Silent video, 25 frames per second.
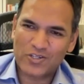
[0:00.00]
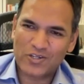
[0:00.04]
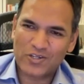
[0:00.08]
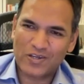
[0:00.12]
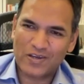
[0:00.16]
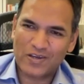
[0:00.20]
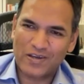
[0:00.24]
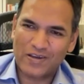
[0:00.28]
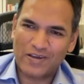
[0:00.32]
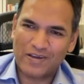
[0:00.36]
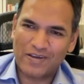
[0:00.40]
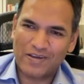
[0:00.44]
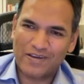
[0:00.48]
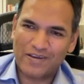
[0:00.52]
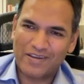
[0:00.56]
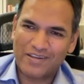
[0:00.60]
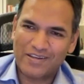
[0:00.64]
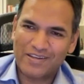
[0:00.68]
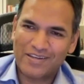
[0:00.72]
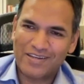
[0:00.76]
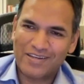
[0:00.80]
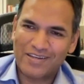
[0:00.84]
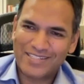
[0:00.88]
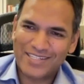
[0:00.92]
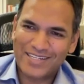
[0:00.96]

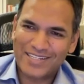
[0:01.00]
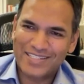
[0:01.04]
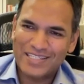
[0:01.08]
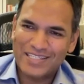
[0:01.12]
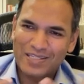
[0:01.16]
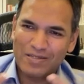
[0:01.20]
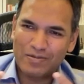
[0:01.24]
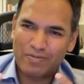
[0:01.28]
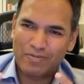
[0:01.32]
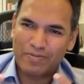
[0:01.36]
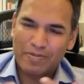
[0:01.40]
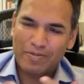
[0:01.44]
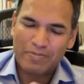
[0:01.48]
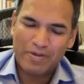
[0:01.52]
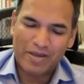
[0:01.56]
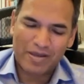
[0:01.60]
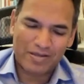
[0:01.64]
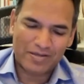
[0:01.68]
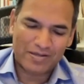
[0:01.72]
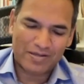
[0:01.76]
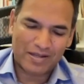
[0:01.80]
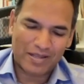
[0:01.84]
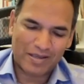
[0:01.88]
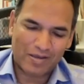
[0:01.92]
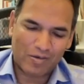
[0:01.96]
tell us a little bit
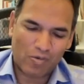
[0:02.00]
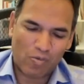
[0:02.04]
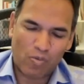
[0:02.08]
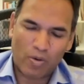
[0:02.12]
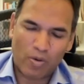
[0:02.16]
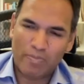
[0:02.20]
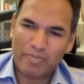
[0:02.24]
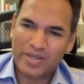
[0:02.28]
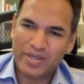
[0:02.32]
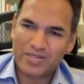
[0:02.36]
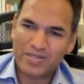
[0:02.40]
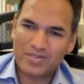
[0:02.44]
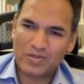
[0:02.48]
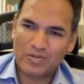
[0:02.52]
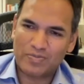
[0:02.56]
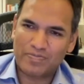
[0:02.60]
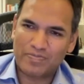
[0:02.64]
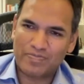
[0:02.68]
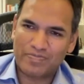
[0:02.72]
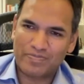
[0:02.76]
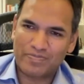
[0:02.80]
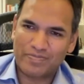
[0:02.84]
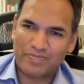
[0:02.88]
about like what makes your